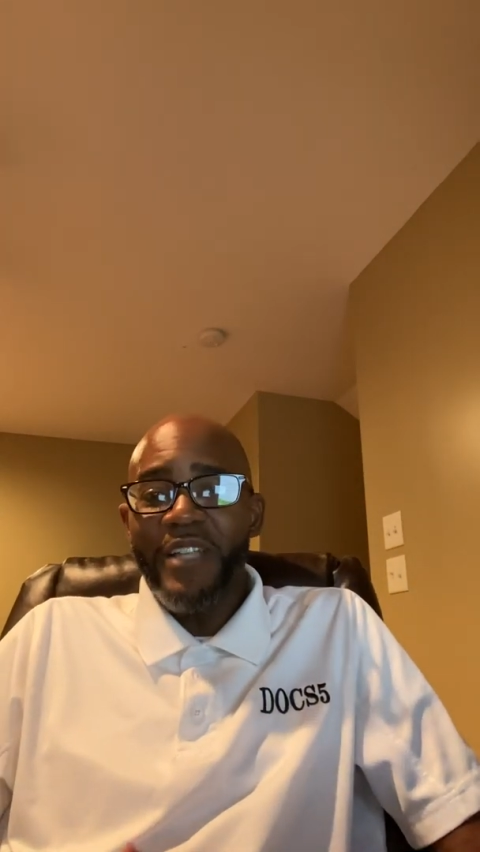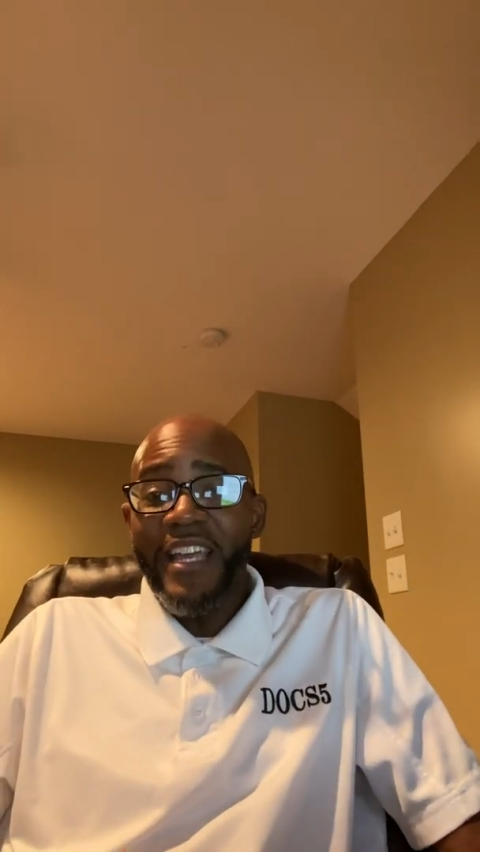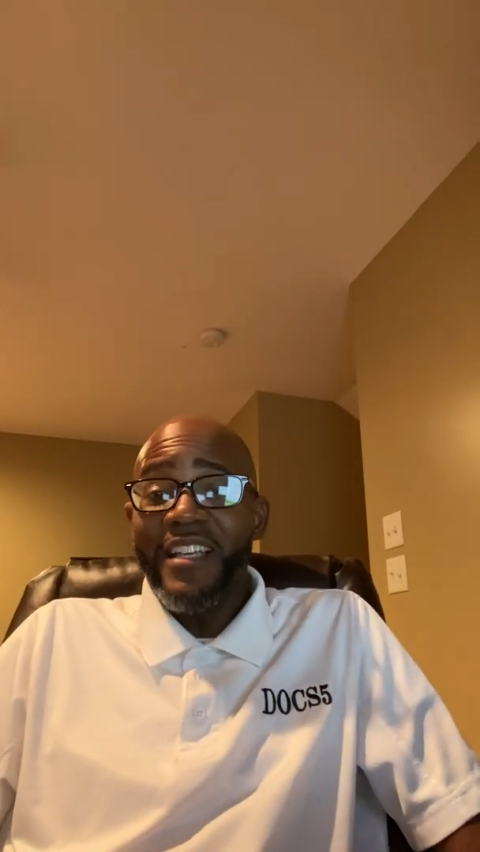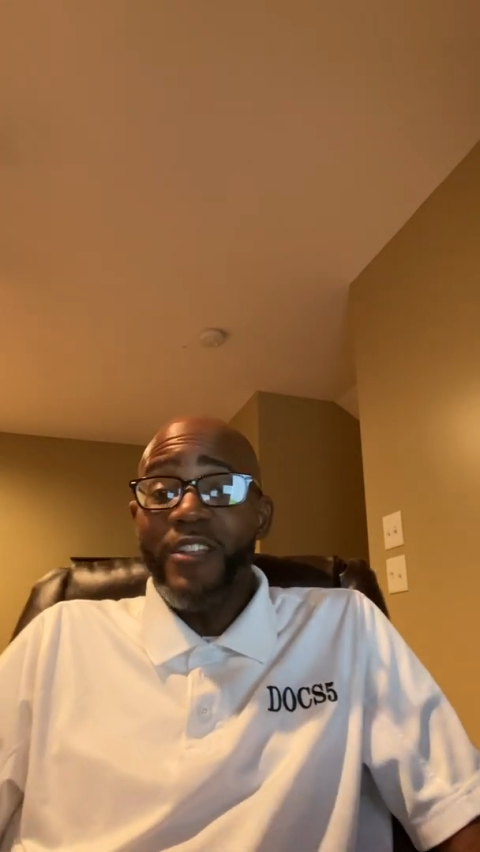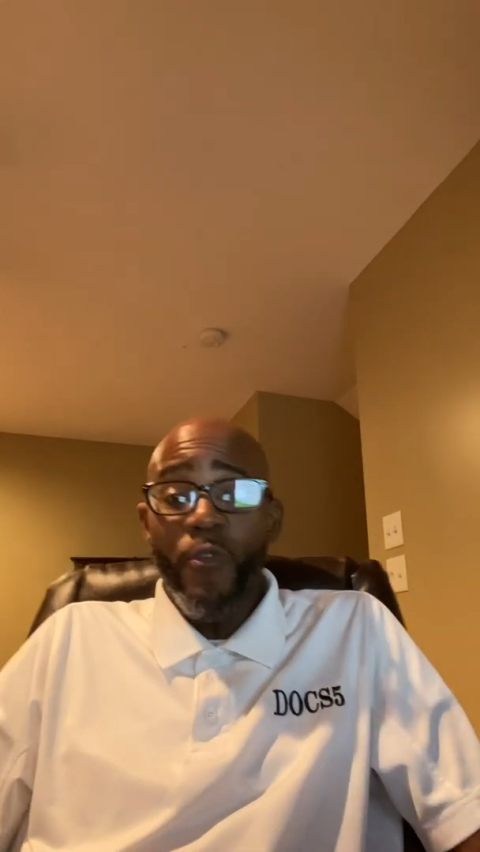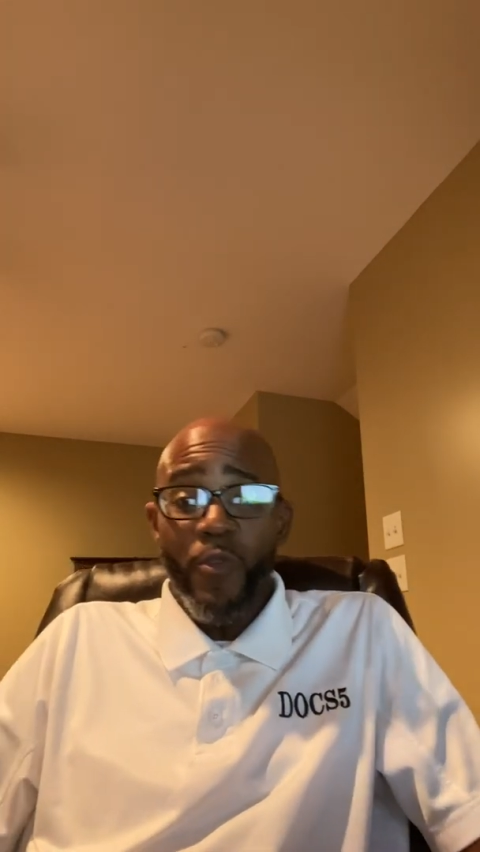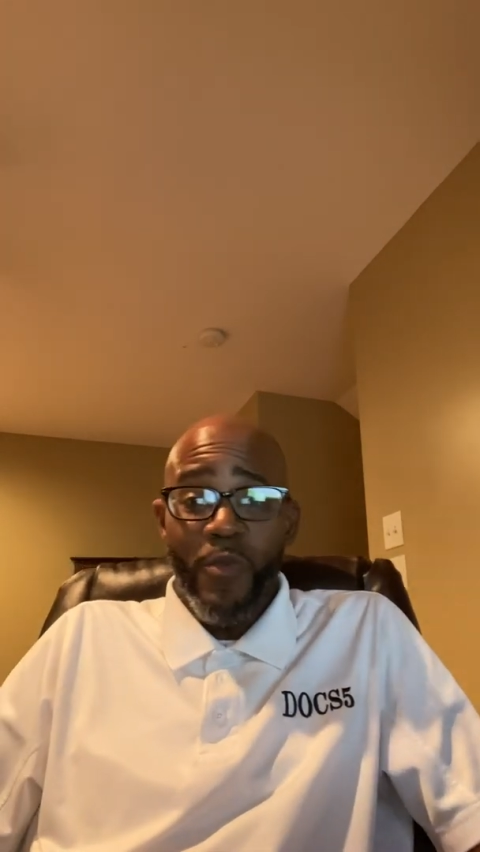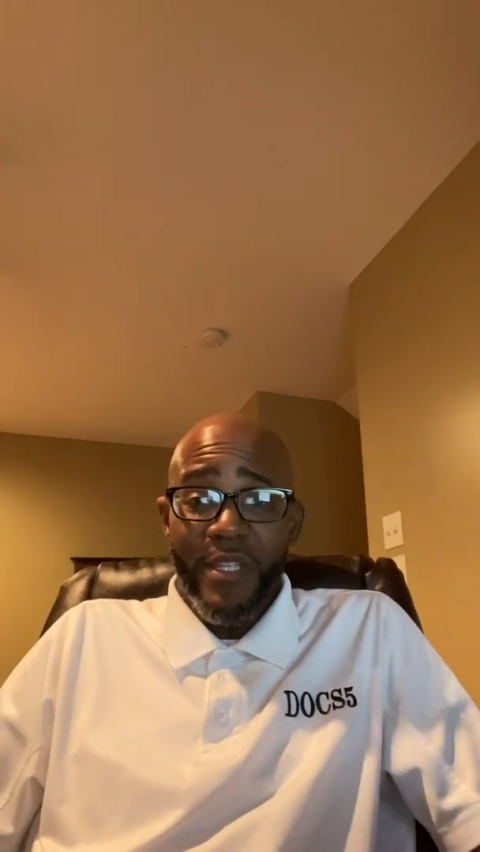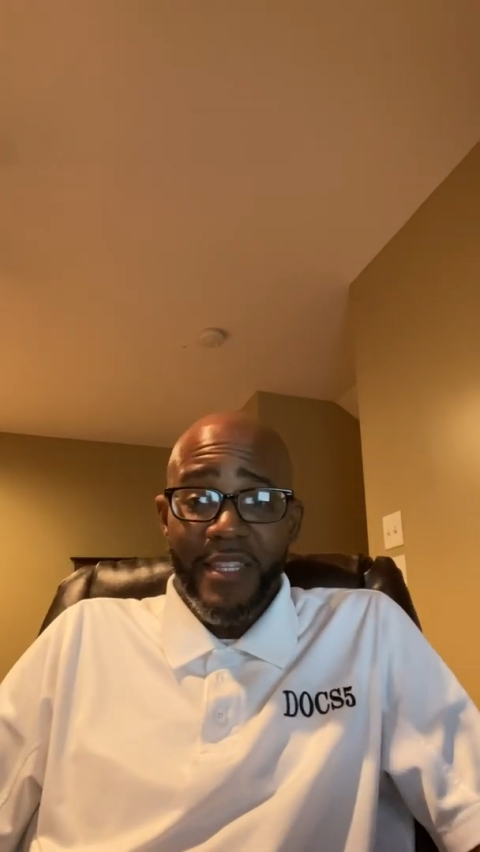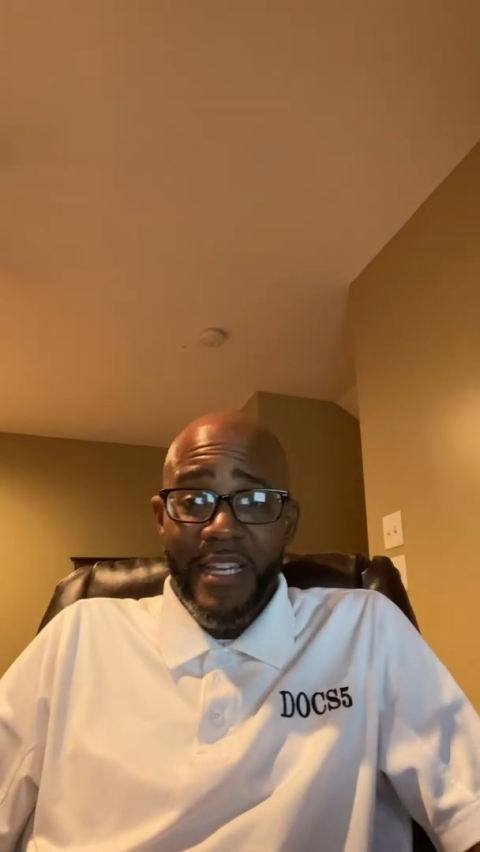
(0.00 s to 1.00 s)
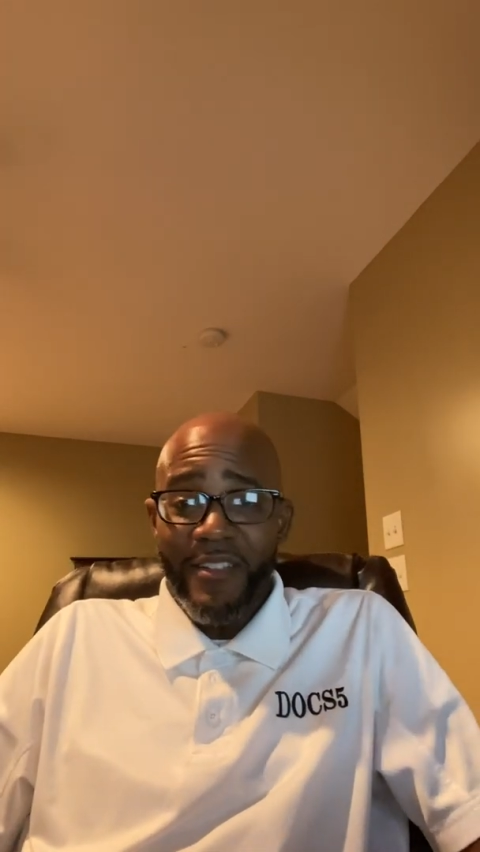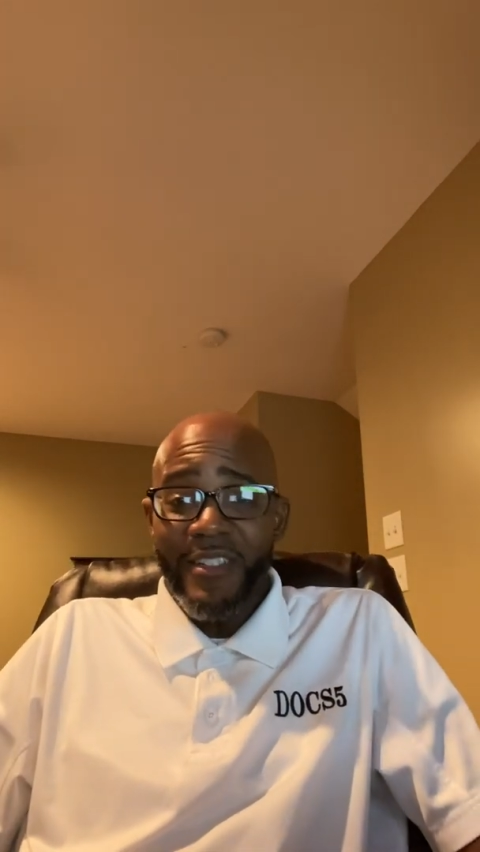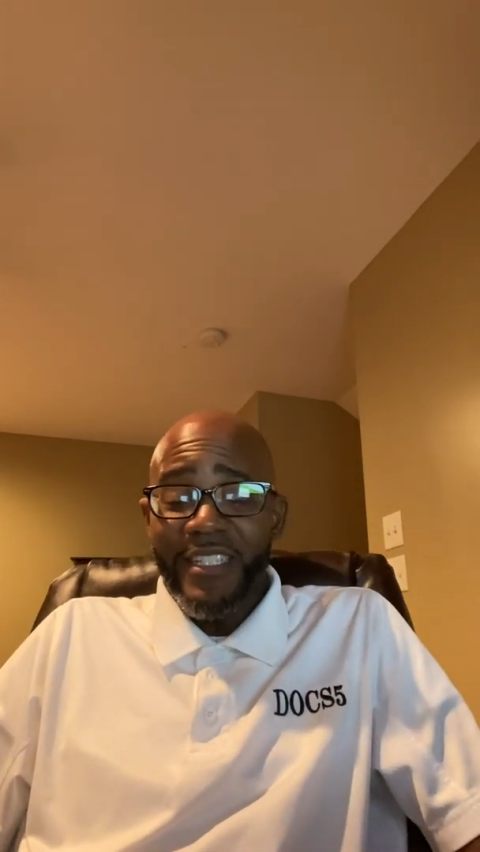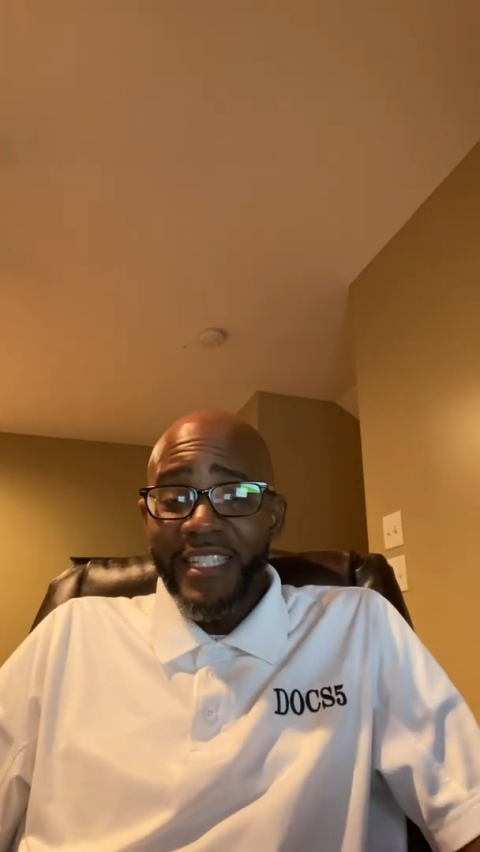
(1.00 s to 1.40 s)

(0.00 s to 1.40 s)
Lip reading: hey, it's over with now.